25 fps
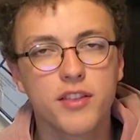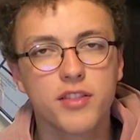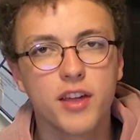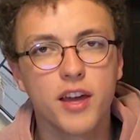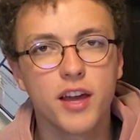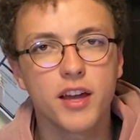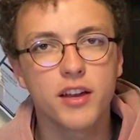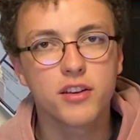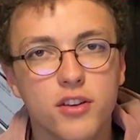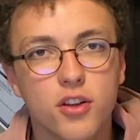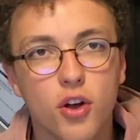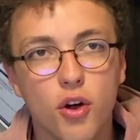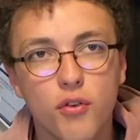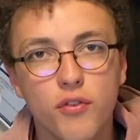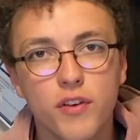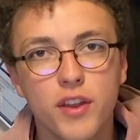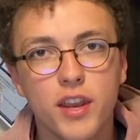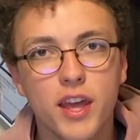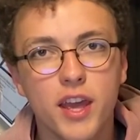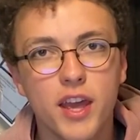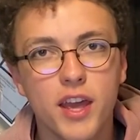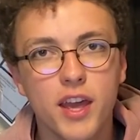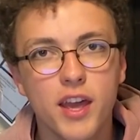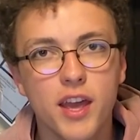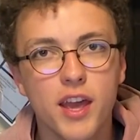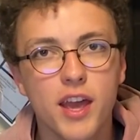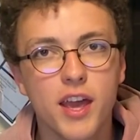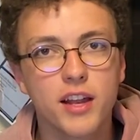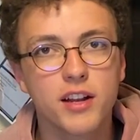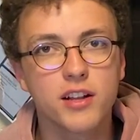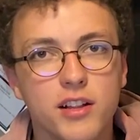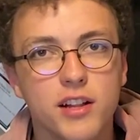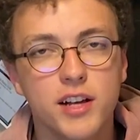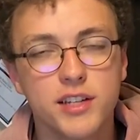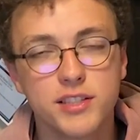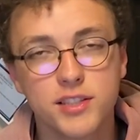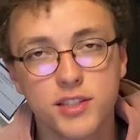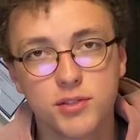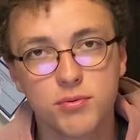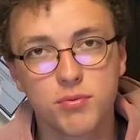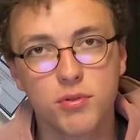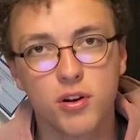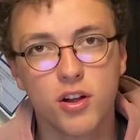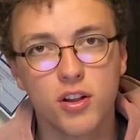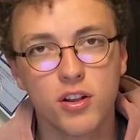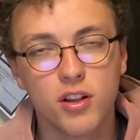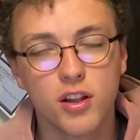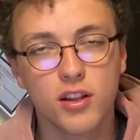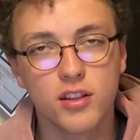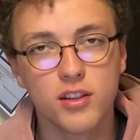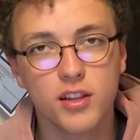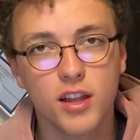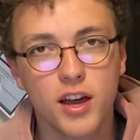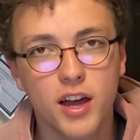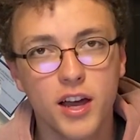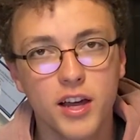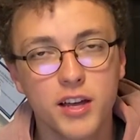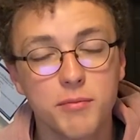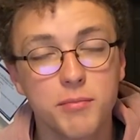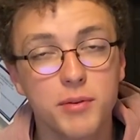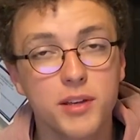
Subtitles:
that COVID hit and classes were all online,